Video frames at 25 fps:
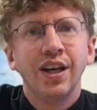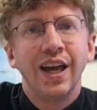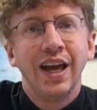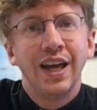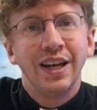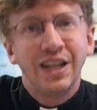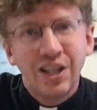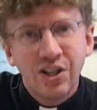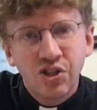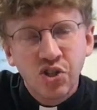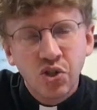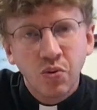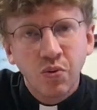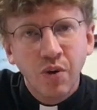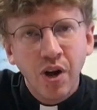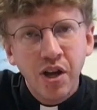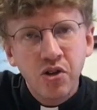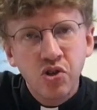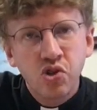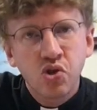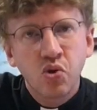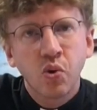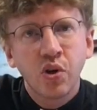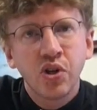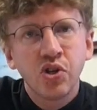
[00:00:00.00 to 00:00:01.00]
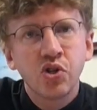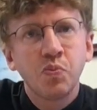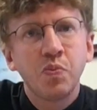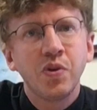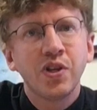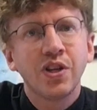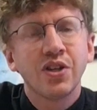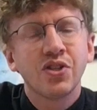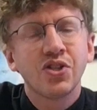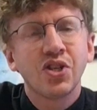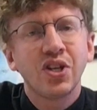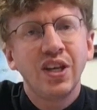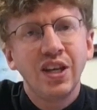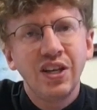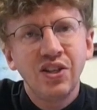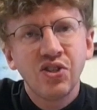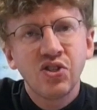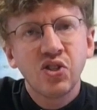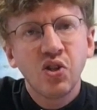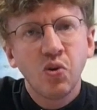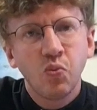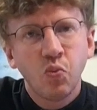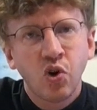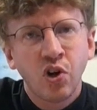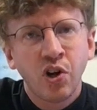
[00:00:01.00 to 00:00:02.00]
And he's the right choice because
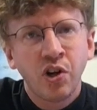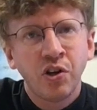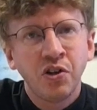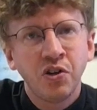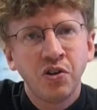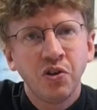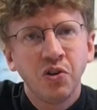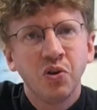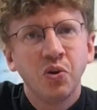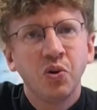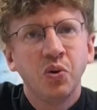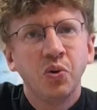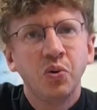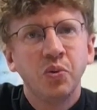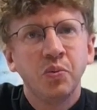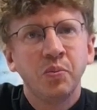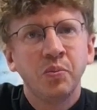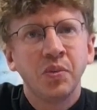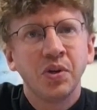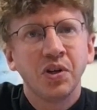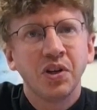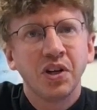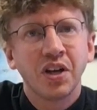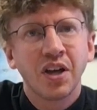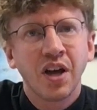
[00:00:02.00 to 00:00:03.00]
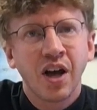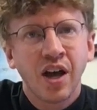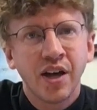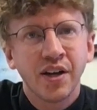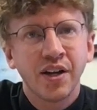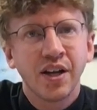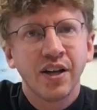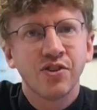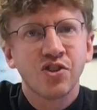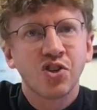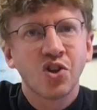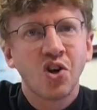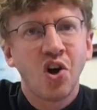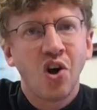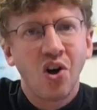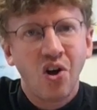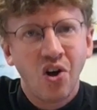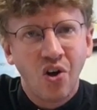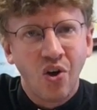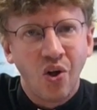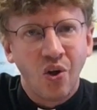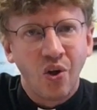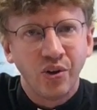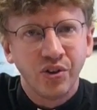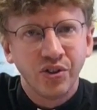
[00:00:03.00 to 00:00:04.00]
he's the one whom God has
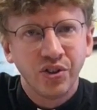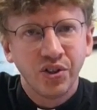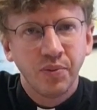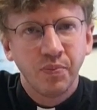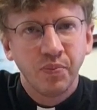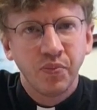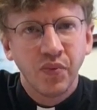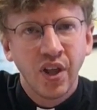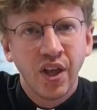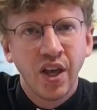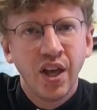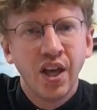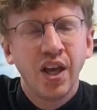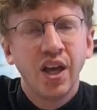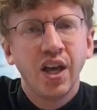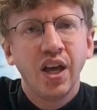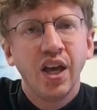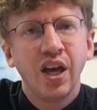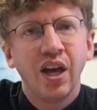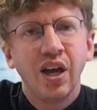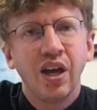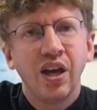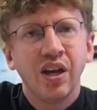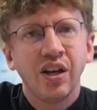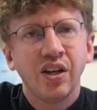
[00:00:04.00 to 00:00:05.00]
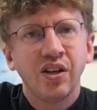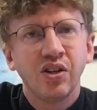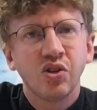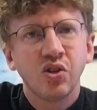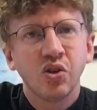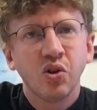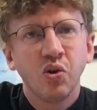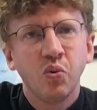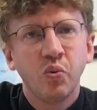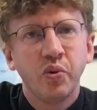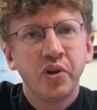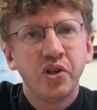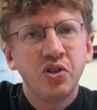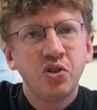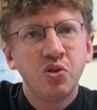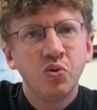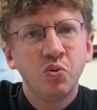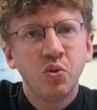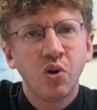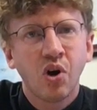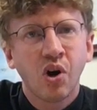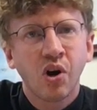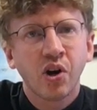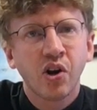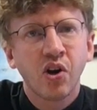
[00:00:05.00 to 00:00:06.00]
called. And when
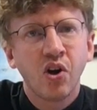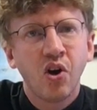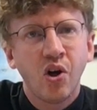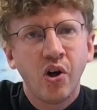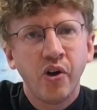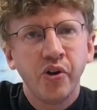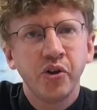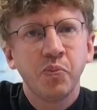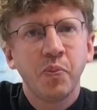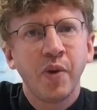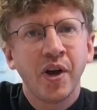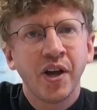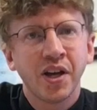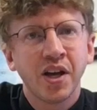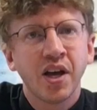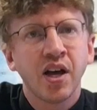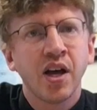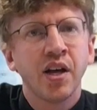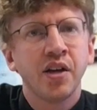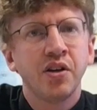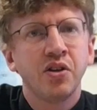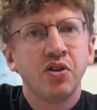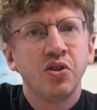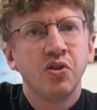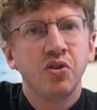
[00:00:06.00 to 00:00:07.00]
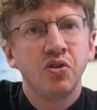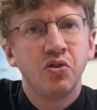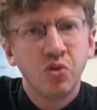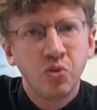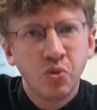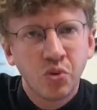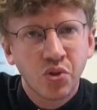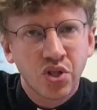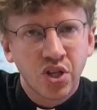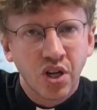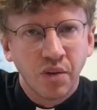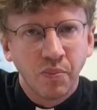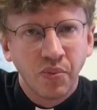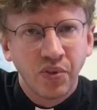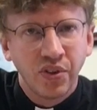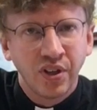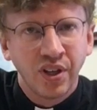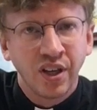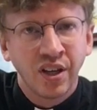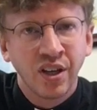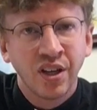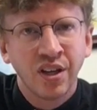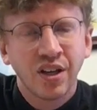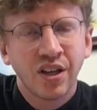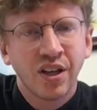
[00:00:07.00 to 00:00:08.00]
you are called by God to do
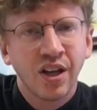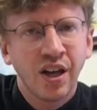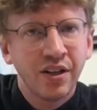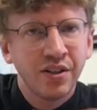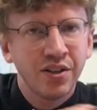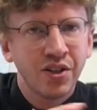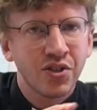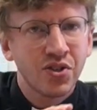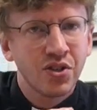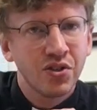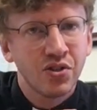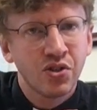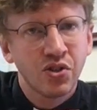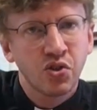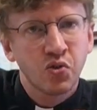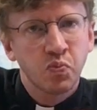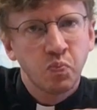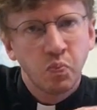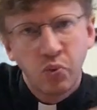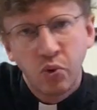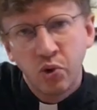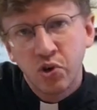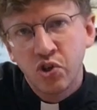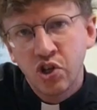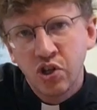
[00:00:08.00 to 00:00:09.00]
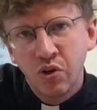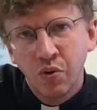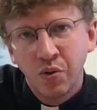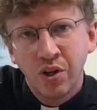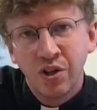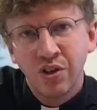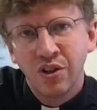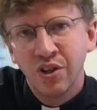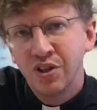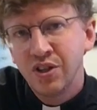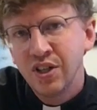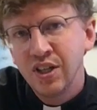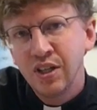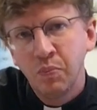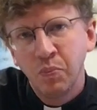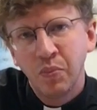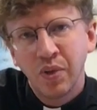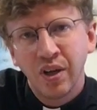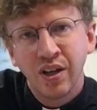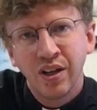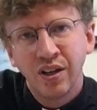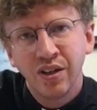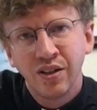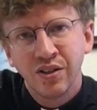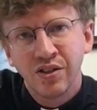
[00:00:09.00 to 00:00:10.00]
something, God doesn't just push you into the deep
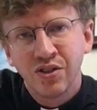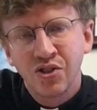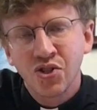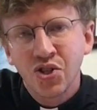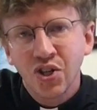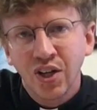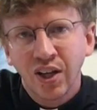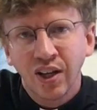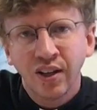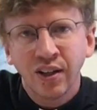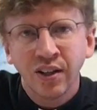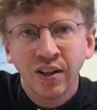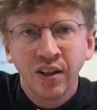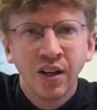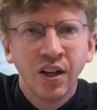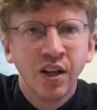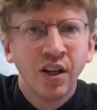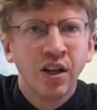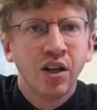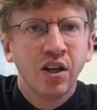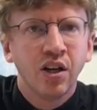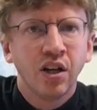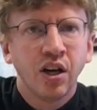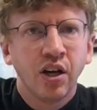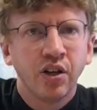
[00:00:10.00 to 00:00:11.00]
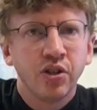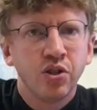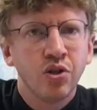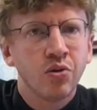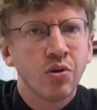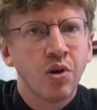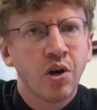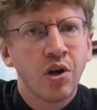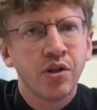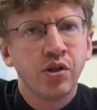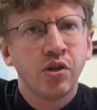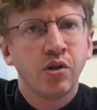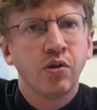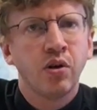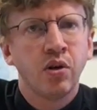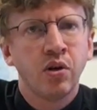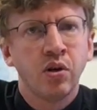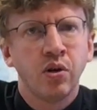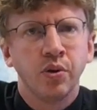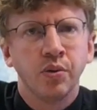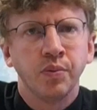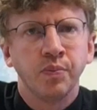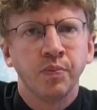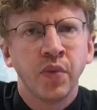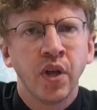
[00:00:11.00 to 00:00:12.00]
end and say, uh, you're on your
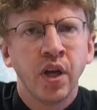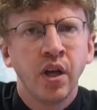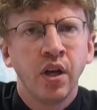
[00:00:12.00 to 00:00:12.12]
own.